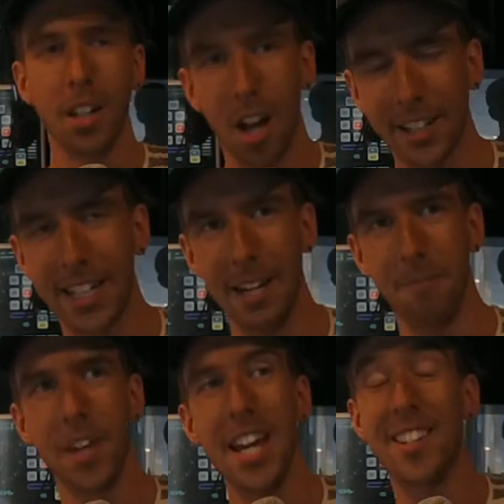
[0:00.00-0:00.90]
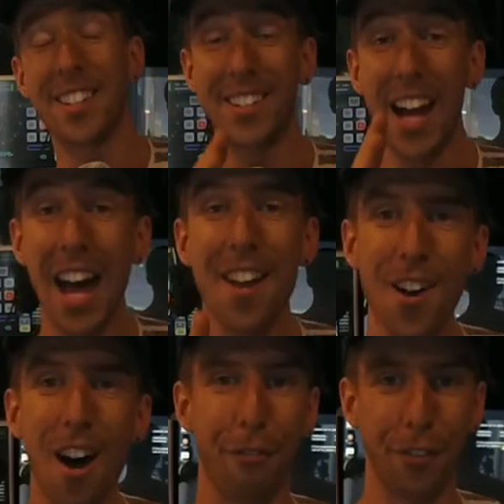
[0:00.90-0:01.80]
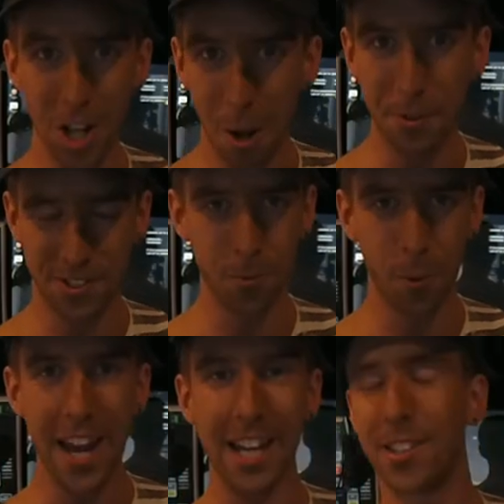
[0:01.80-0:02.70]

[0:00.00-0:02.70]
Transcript: Okay, it started off the opposite way.